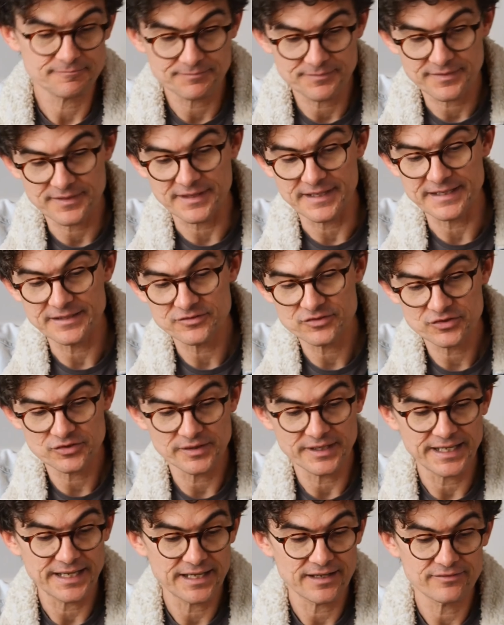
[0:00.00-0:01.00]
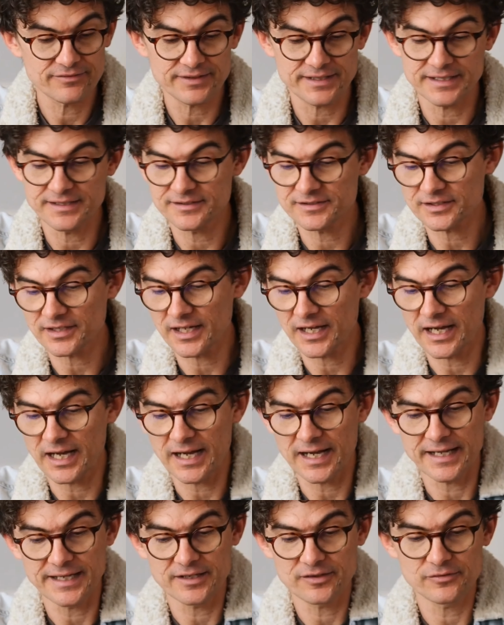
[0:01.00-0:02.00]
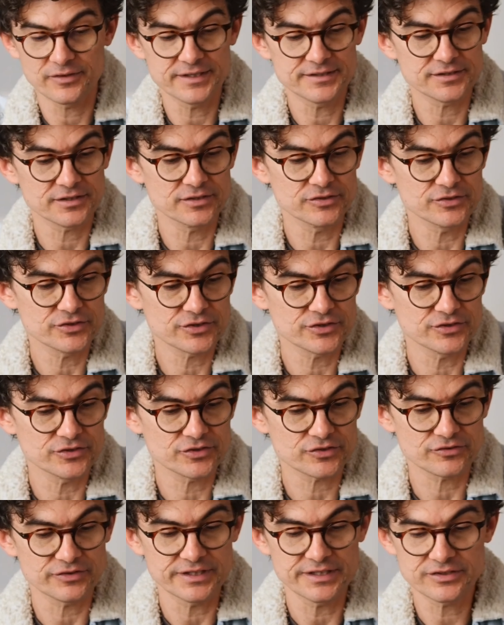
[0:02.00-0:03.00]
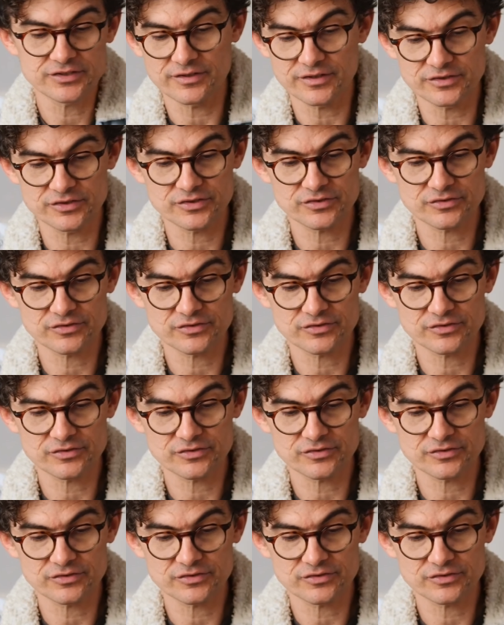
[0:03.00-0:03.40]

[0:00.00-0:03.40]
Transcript: thing to have is a higher resolution screen. This